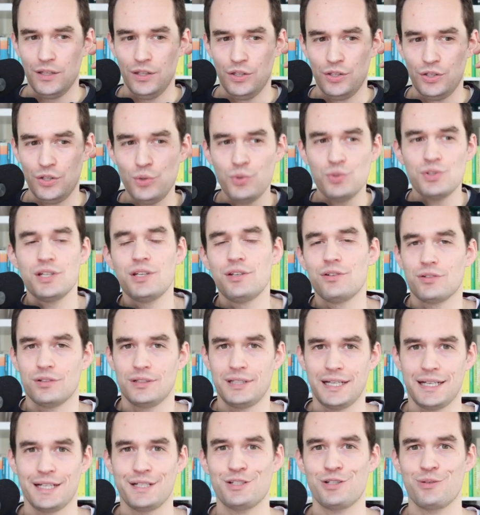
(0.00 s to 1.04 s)
using your
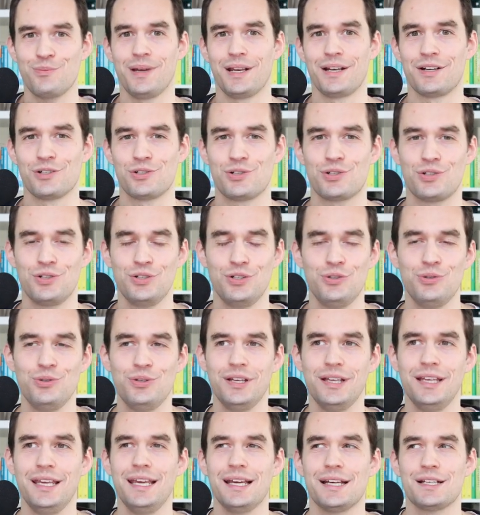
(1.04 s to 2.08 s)
task manager, you
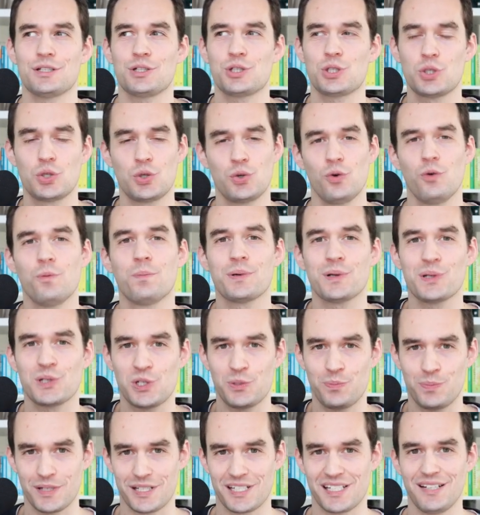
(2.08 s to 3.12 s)
can get super
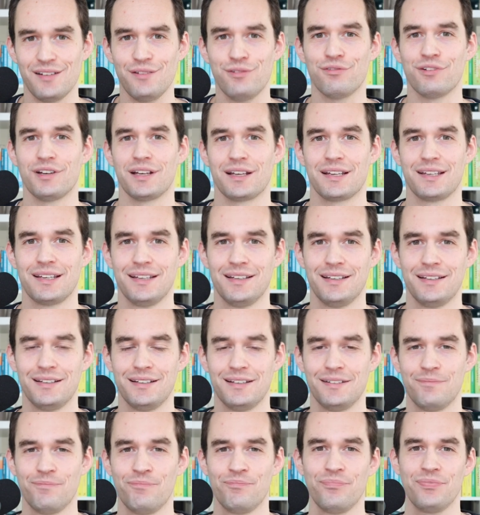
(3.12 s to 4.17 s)
specific
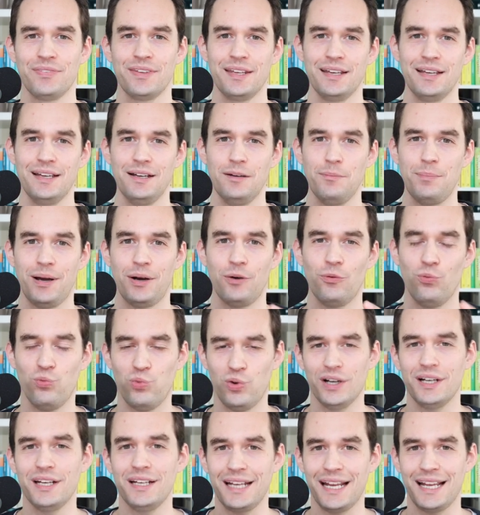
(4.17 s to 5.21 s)
about
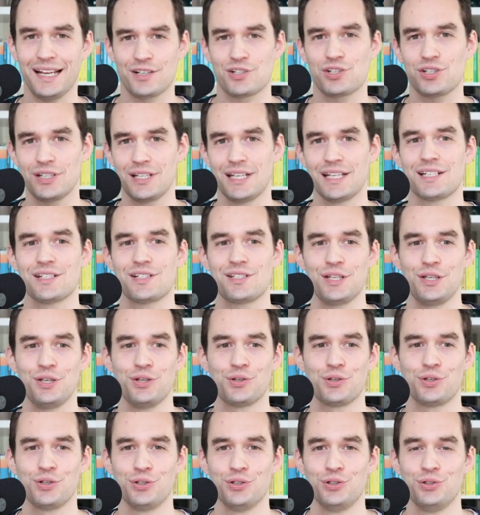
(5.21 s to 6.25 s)
what it actually is that
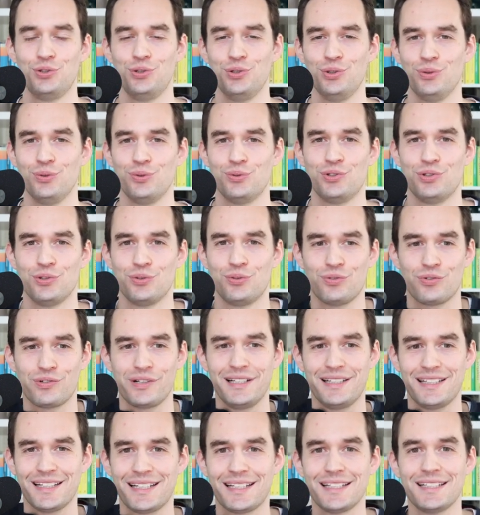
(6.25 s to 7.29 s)
you're going to do to
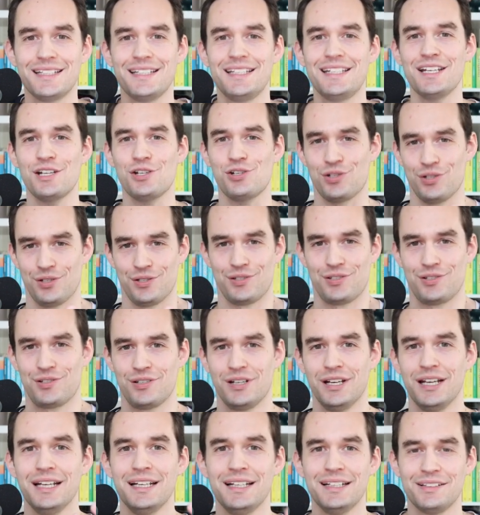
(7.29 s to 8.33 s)
create the conditions
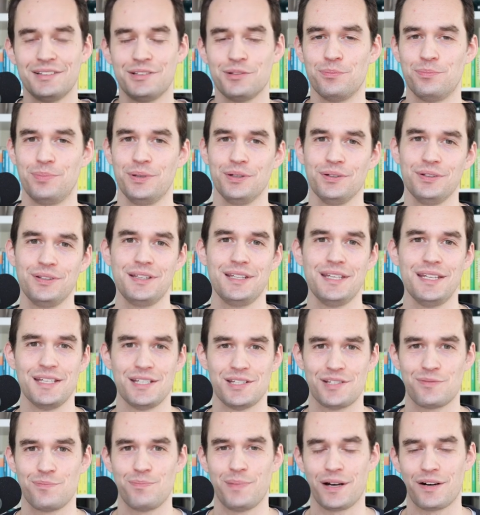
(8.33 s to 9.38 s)
to build
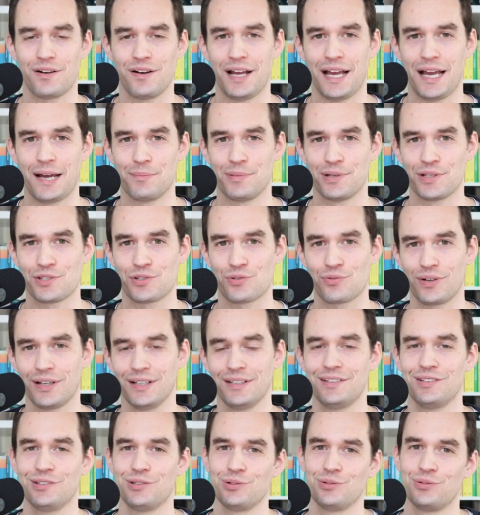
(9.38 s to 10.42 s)
these better habits,
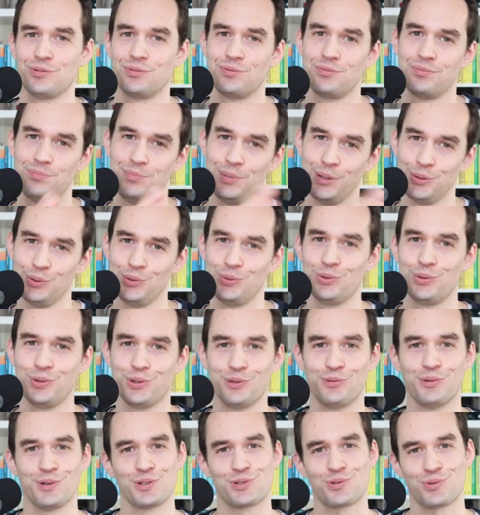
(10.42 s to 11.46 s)
right? To build new
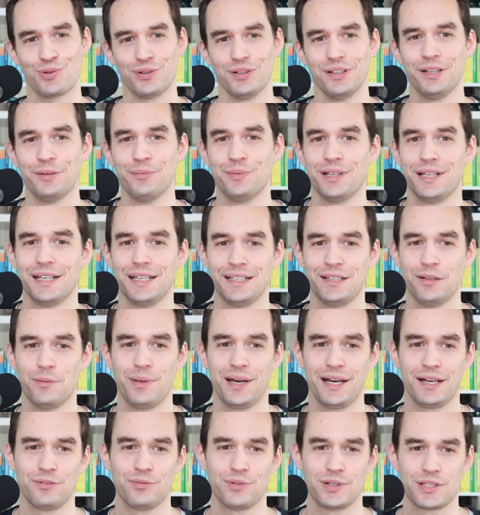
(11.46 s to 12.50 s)
good ones or eliminate the
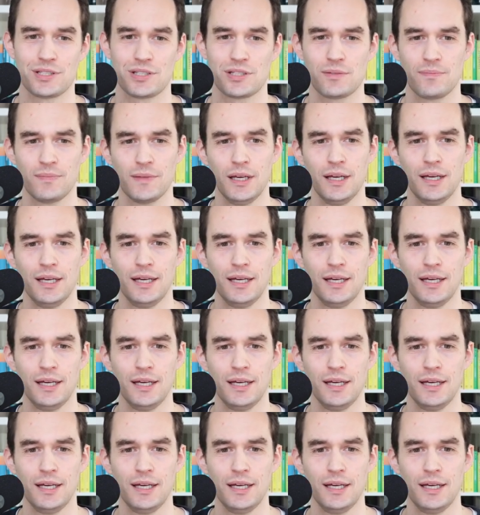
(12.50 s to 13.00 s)
bad ones.